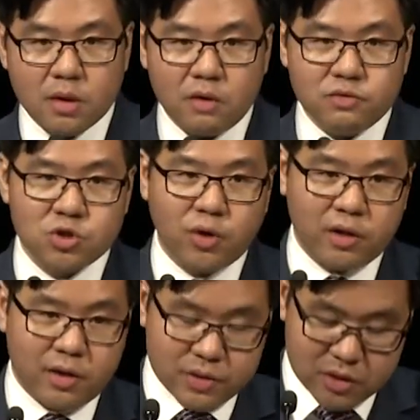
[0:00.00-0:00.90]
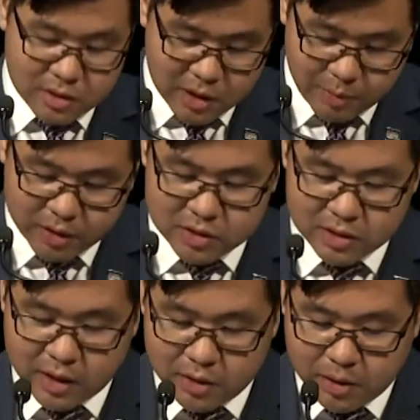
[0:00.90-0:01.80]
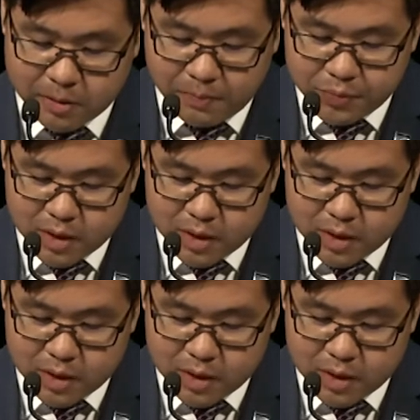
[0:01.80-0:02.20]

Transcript: of Australians coming together